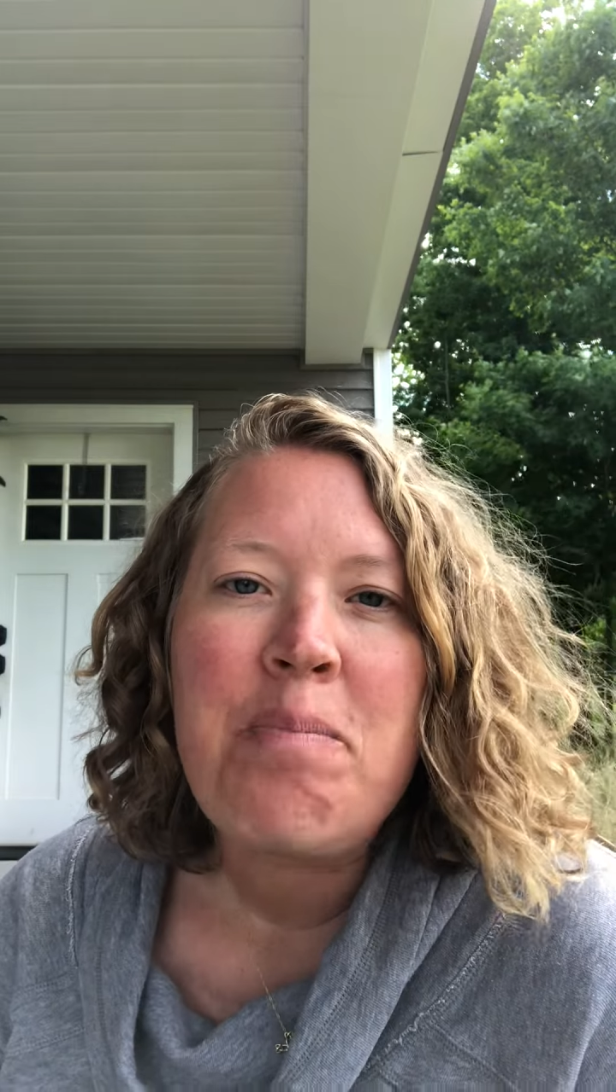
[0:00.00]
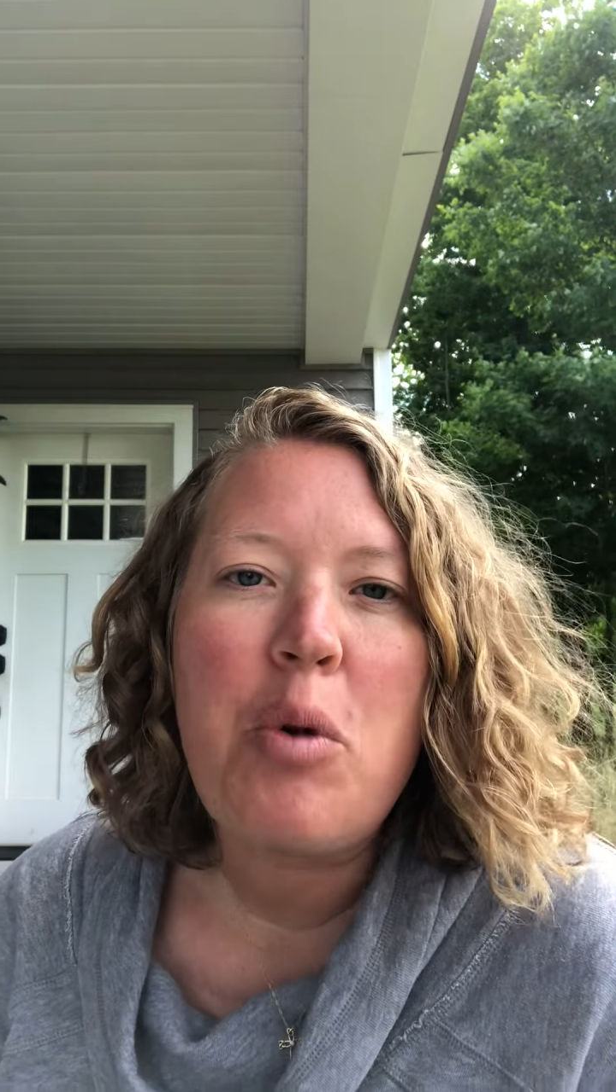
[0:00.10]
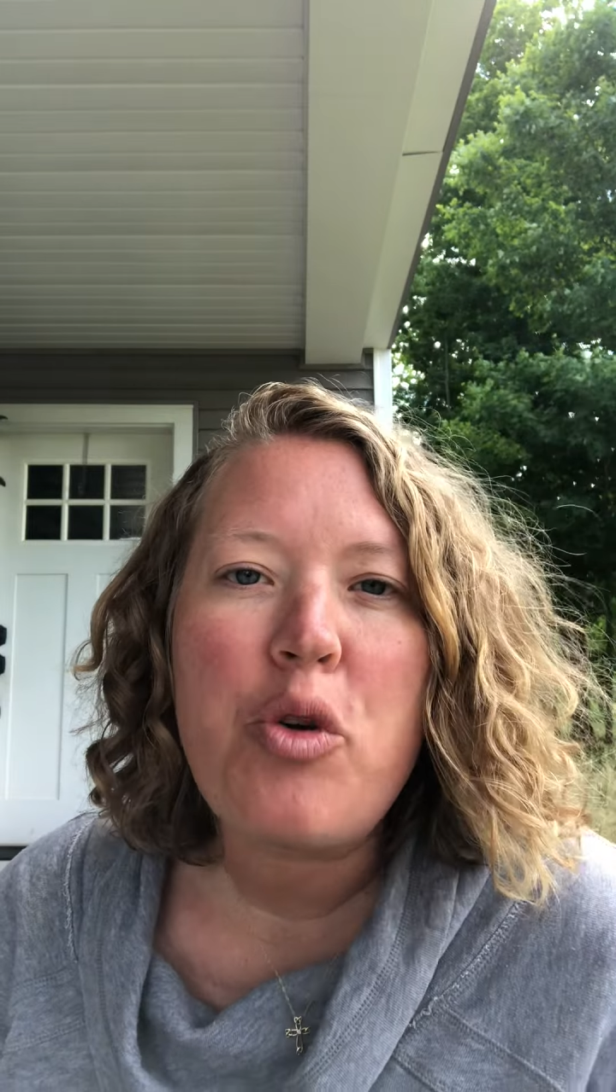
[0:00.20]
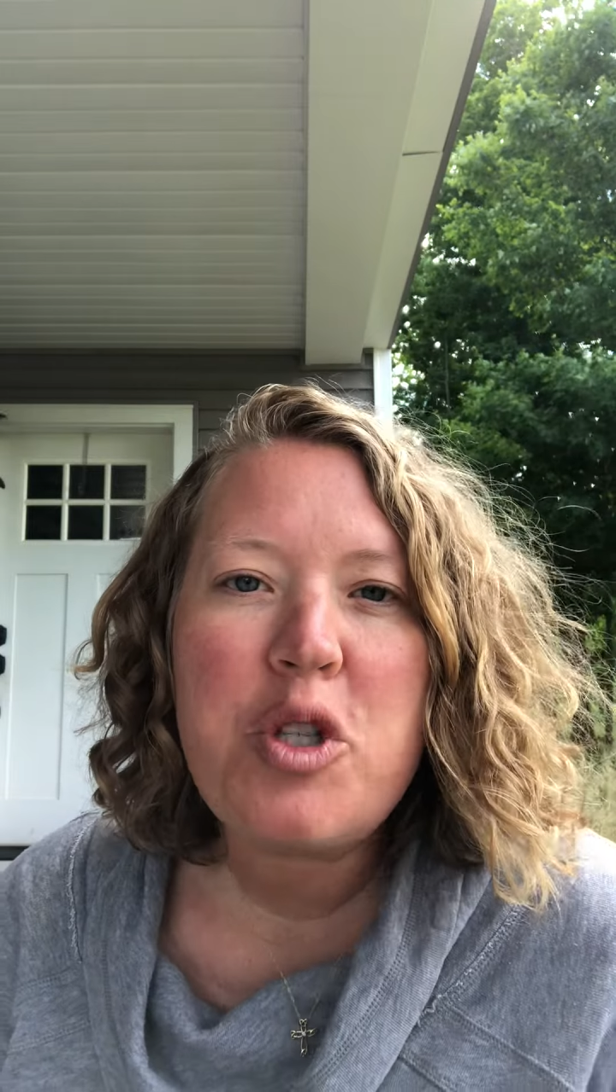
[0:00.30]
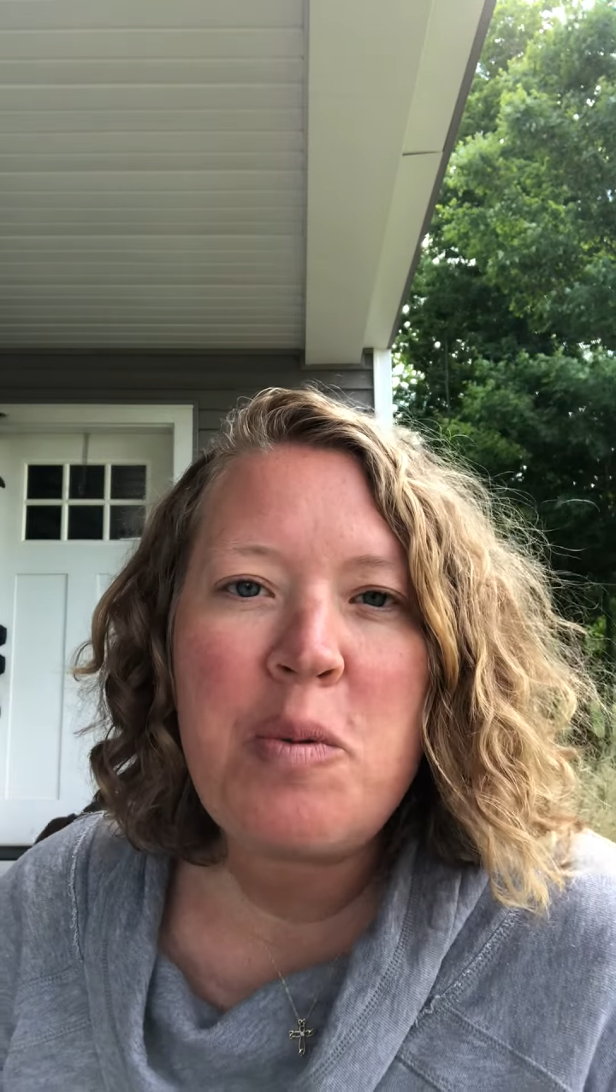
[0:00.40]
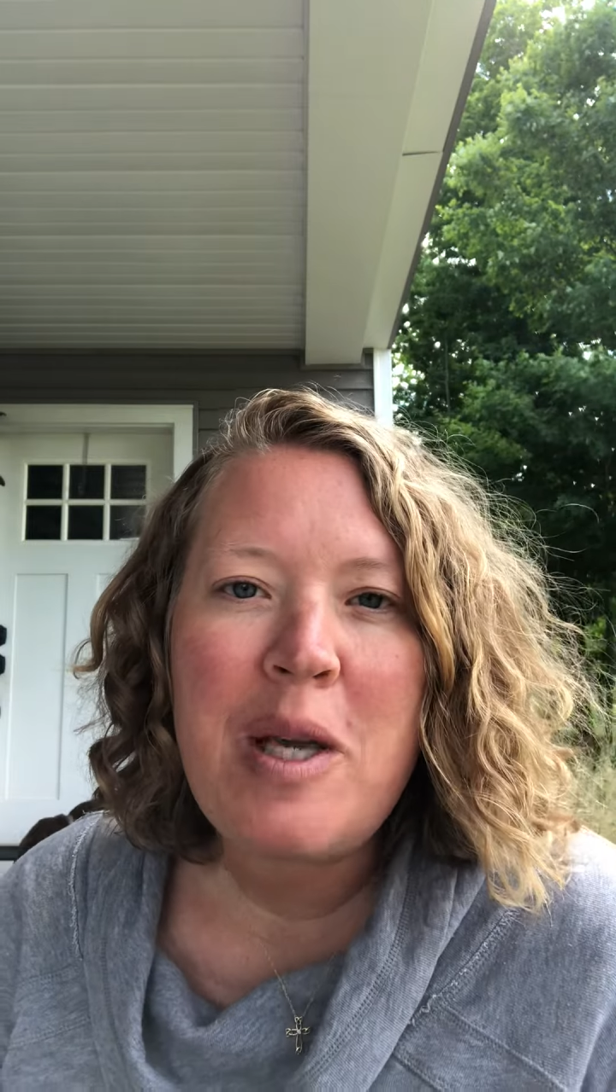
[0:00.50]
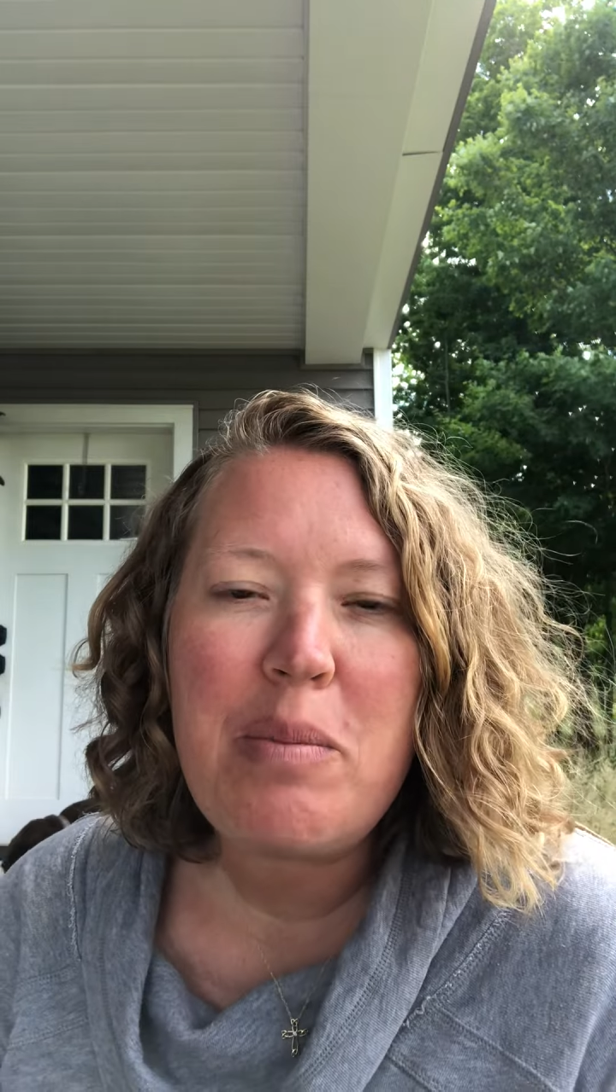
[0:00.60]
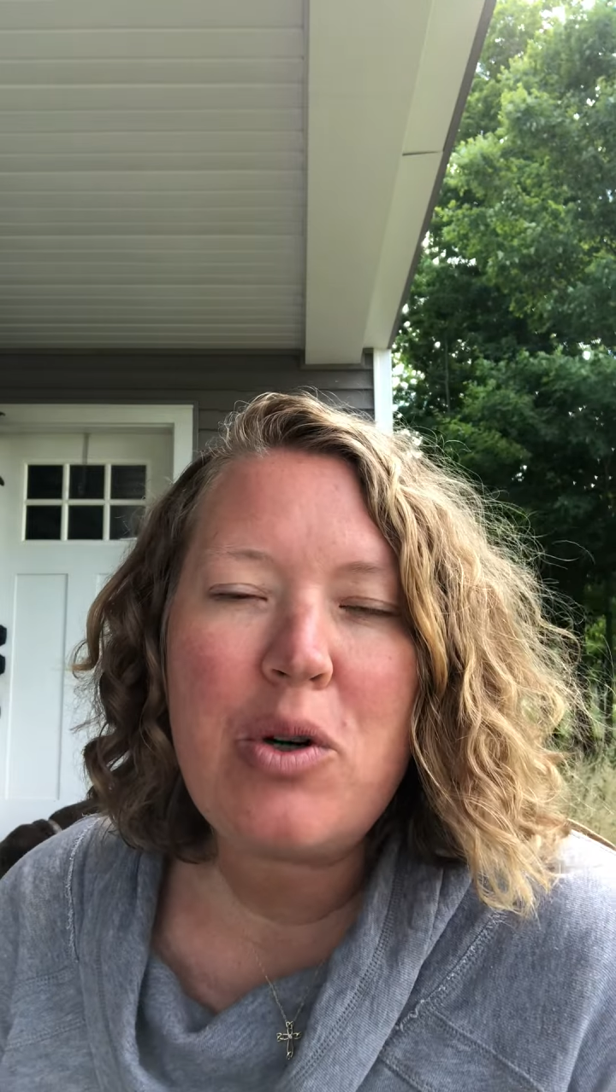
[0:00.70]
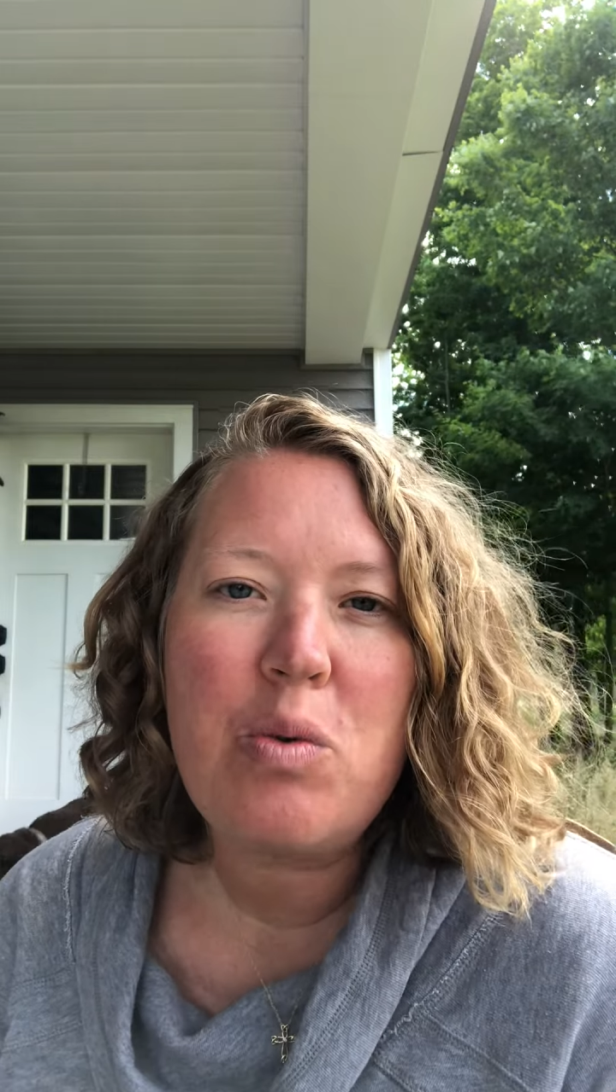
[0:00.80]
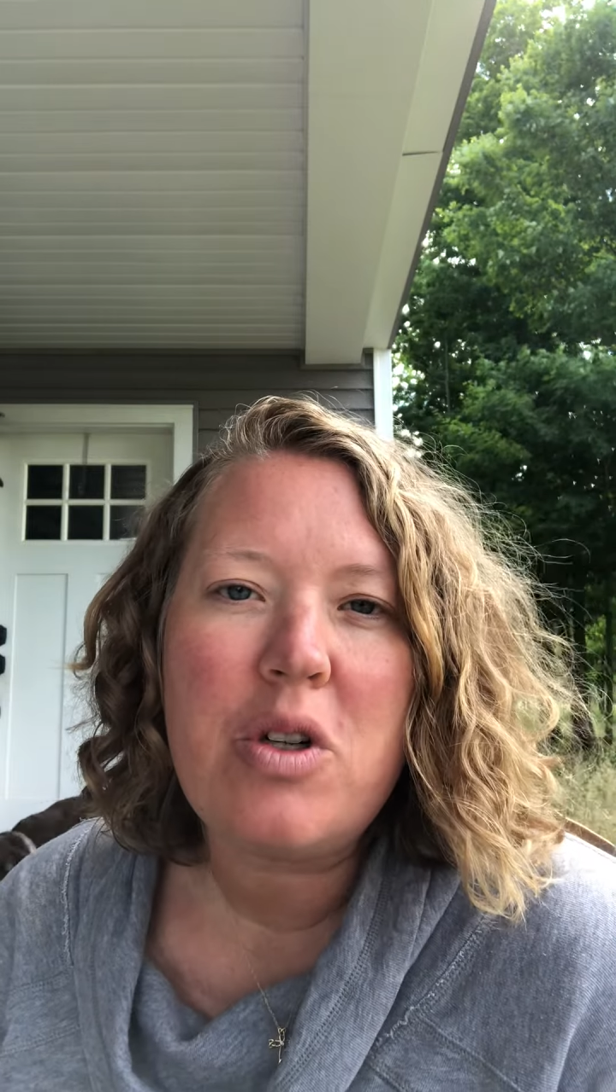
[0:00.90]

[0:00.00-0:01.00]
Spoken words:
Most people